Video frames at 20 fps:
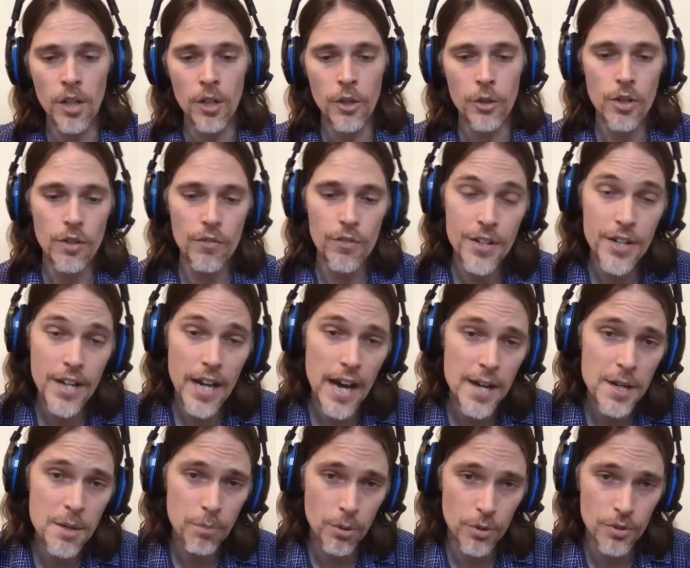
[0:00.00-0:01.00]
You have the
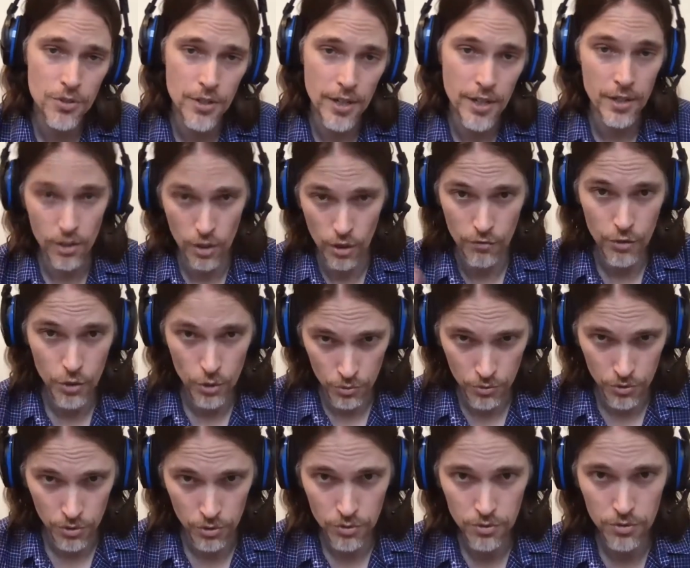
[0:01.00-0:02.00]
nine percent of
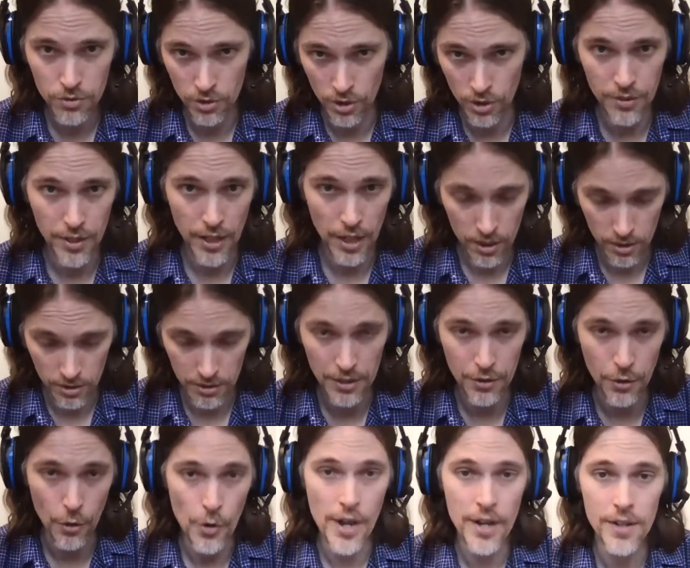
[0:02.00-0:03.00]
users on the
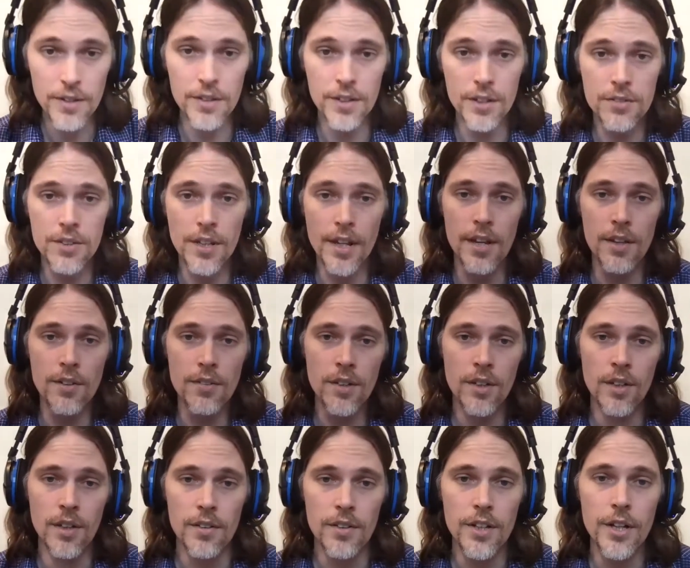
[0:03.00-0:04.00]
internet, in this case,
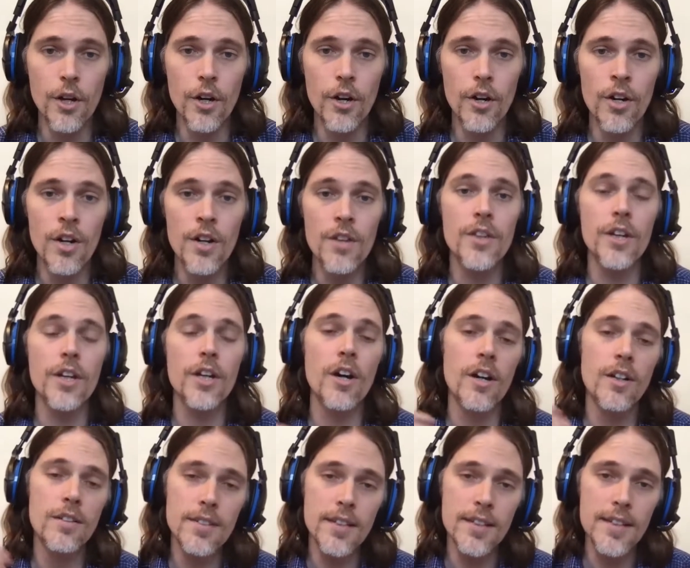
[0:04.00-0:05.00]
that are the
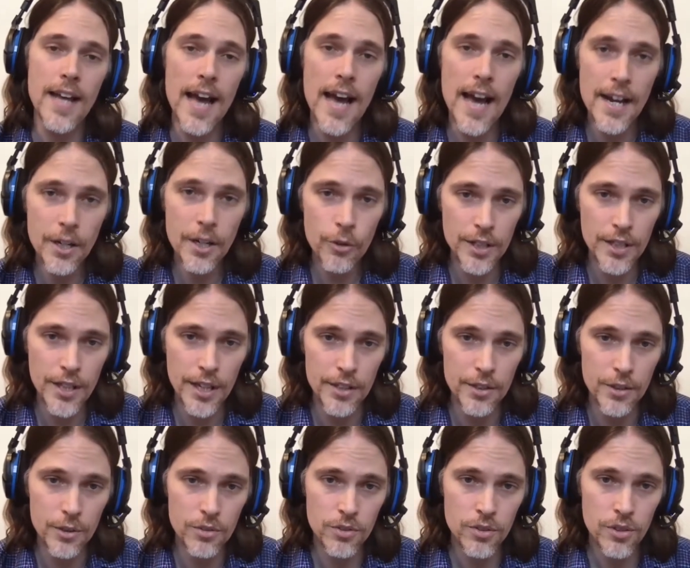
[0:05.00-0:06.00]
content
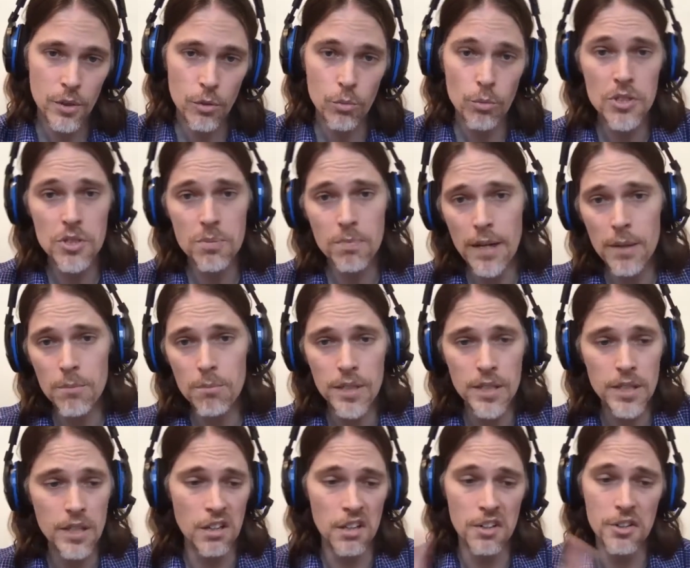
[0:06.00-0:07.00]
aggregators, which might be
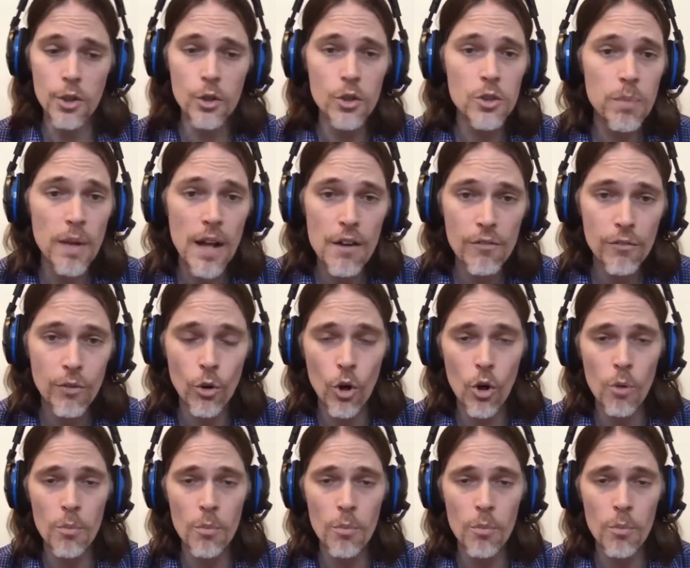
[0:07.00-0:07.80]
a news platform.